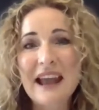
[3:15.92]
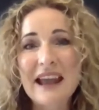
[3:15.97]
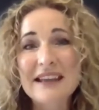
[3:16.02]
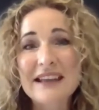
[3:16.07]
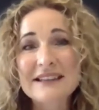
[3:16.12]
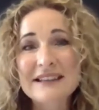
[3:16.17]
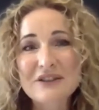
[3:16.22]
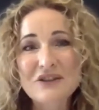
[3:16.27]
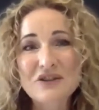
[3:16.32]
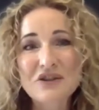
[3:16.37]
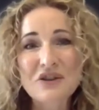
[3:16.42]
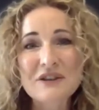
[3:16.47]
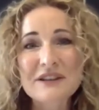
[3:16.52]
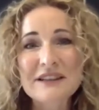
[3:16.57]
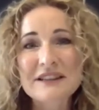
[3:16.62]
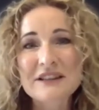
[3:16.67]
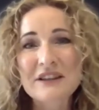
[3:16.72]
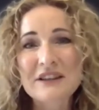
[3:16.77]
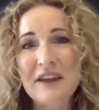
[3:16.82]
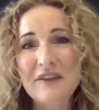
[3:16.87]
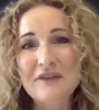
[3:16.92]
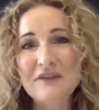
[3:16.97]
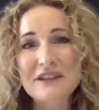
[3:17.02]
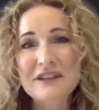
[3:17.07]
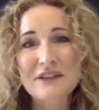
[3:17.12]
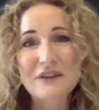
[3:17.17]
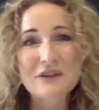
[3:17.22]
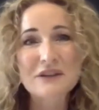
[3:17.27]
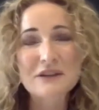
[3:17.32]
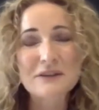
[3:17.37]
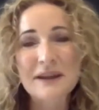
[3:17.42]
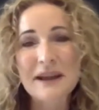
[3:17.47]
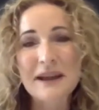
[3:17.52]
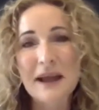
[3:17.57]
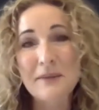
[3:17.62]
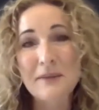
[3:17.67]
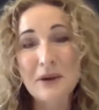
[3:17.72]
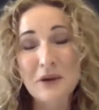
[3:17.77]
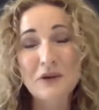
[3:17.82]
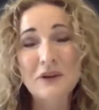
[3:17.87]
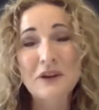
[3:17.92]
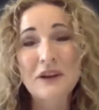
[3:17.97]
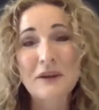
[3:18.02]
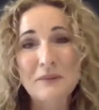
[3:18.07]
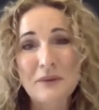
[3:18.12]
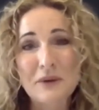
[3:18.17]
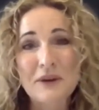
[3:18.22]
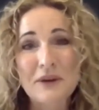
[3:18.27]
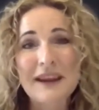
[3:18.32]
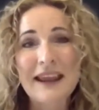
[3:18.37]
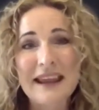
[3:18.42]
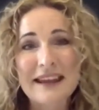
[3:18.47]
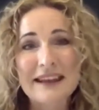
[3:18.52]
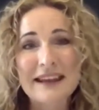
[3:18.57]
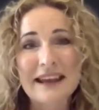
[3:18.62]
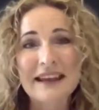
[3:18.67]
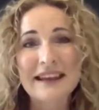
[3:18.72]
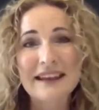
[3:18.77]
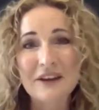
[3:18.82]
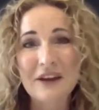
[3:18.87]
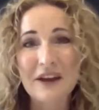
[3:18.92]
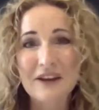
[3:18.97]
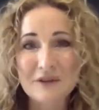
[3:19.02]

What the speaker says: And as a journalist, you have to learn to become a good communicator.